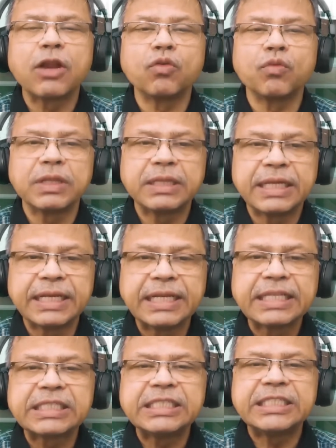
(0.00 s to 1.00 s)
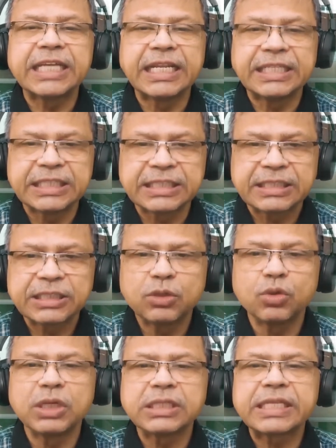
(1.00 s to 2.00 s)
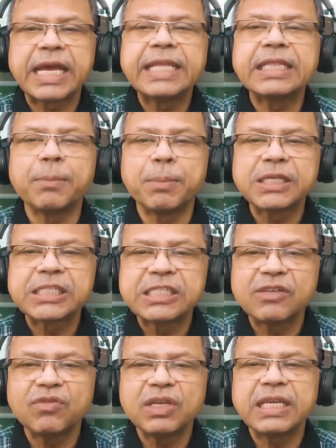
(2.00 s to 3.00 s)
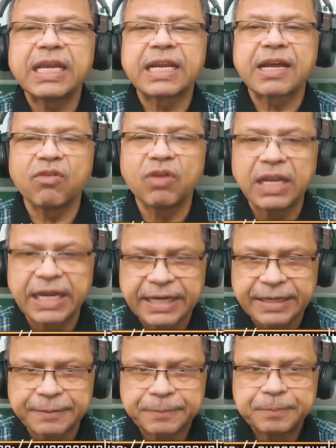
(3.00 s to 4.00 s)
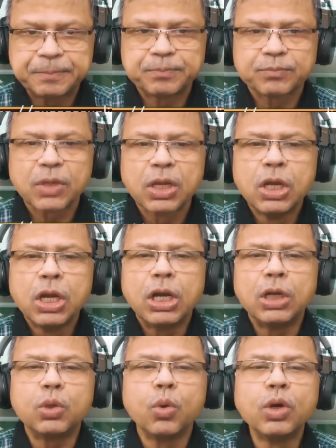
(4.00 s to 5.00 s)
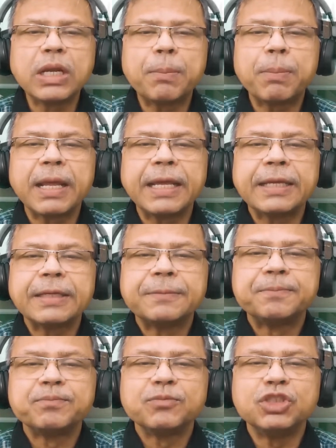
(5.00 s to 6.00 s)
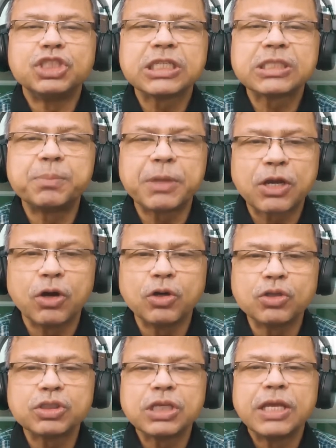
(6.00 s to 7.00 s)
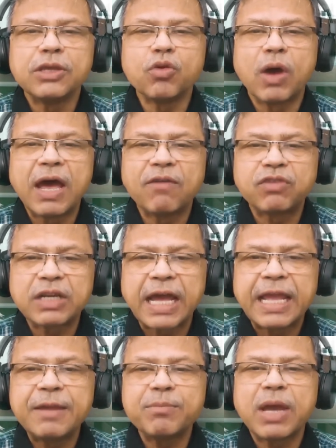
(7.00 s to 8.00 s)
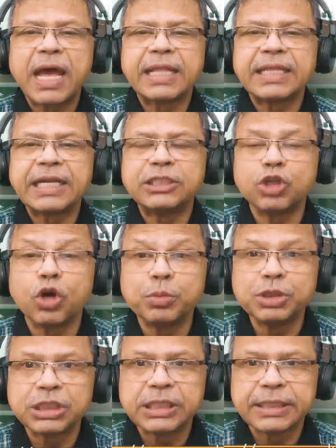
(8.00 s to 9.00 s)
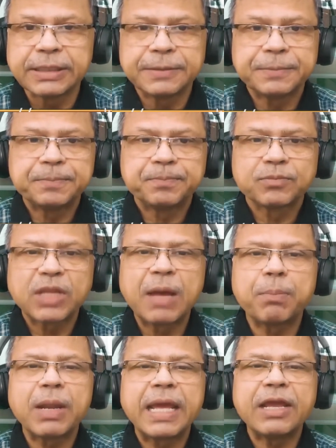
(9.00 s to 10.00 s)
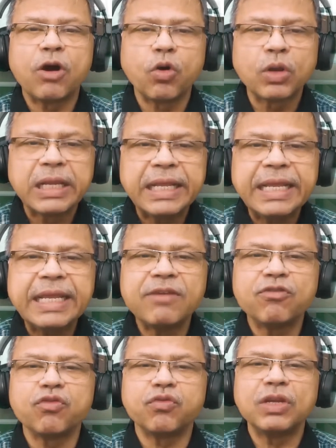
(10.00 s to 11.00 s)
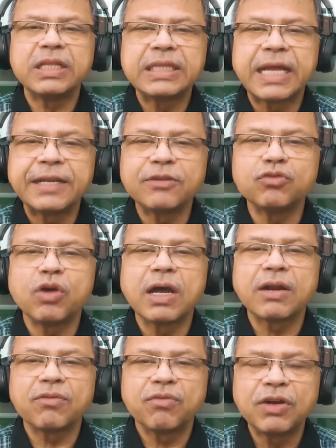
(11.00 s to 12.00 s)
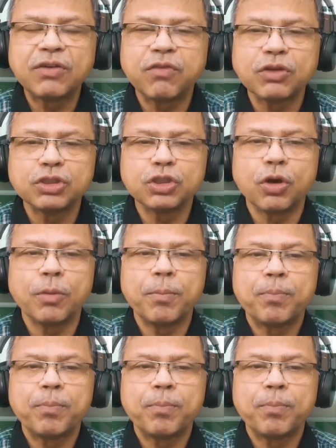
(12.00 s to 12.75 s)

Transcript: with the industry challenges to design the best CV and cover letter. Don't apply just because you have time and that job is there. Apply only if you feel that you are fit for job.